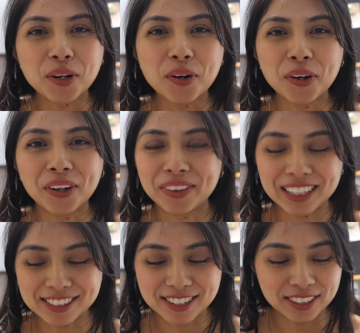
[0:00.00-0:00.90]
Oh,
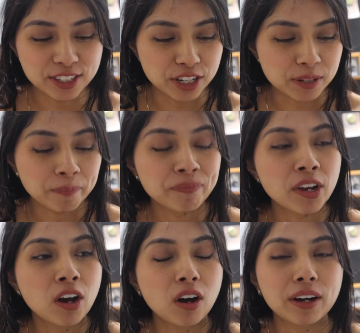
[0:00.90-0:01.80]
that's delicious.
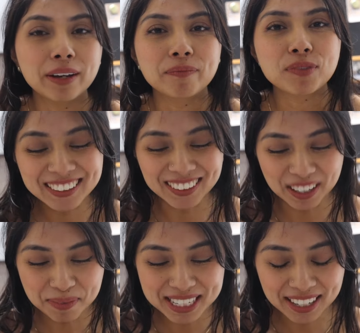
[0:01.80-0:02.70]
Okay, so
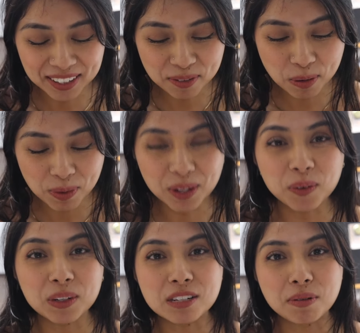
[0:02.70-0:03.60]
let me tell you what we are
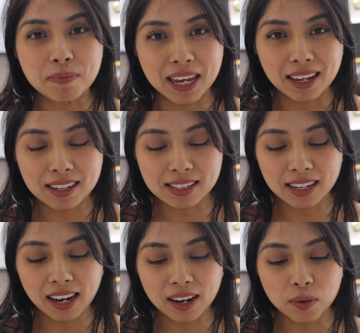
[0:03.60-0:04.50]
going to be making
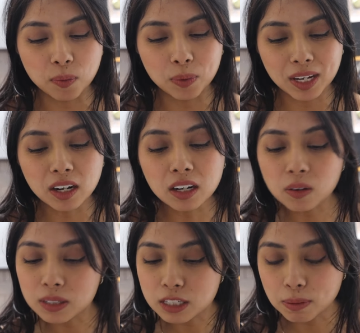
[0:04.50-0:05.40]
today. We are
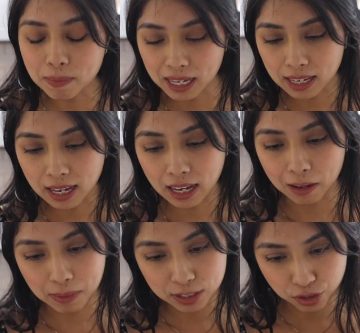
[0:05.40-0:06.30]
going to be making a
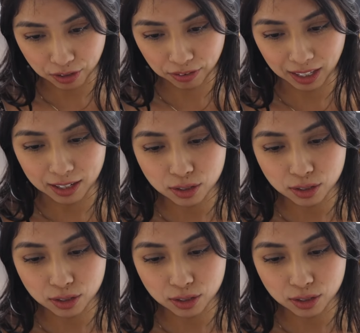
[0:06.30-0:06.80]
mixture of things.